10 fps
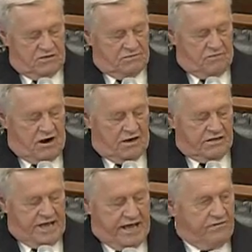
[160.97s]
to mark
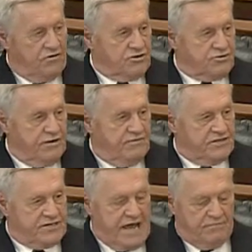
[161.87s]
the anniversary of the
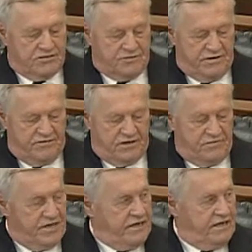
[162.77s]
establishment of the
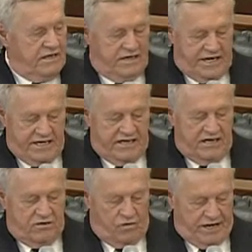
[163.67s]
committee in
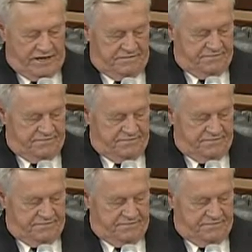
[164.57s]
1820.